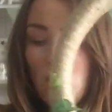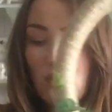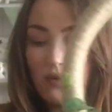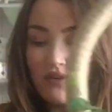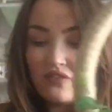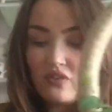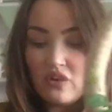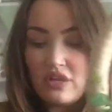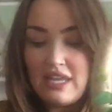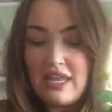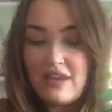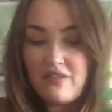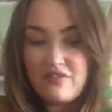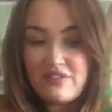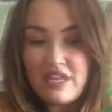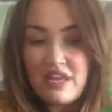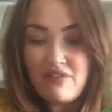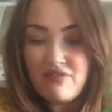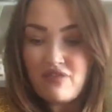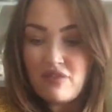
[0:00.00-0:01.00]
all we've got
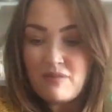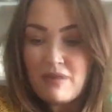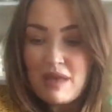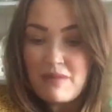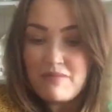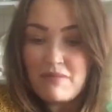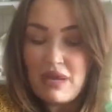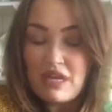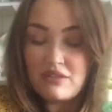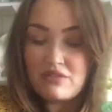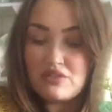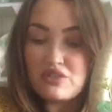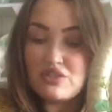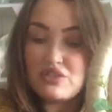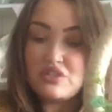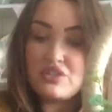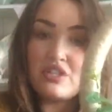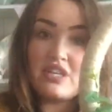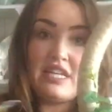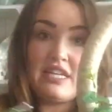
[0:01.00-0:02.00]
left now from our
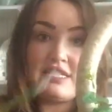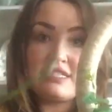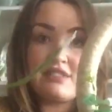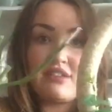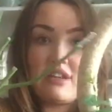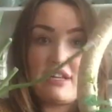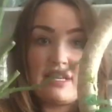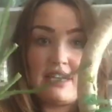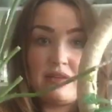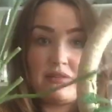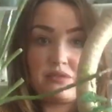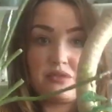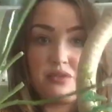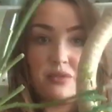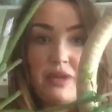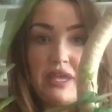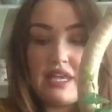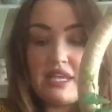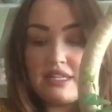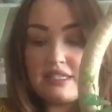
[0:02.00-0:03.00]
bunch is like little
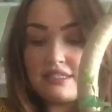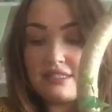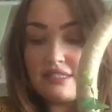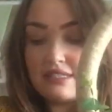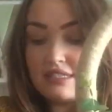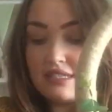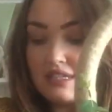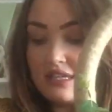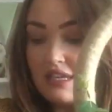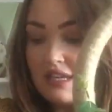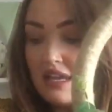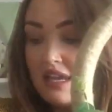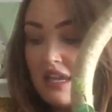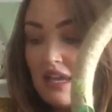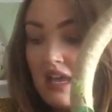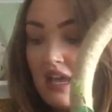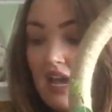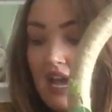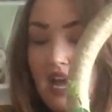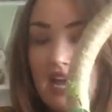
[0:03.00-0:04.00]
twigs
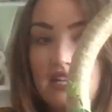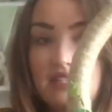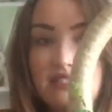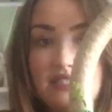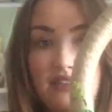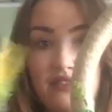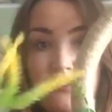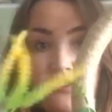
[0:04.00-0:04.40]
and a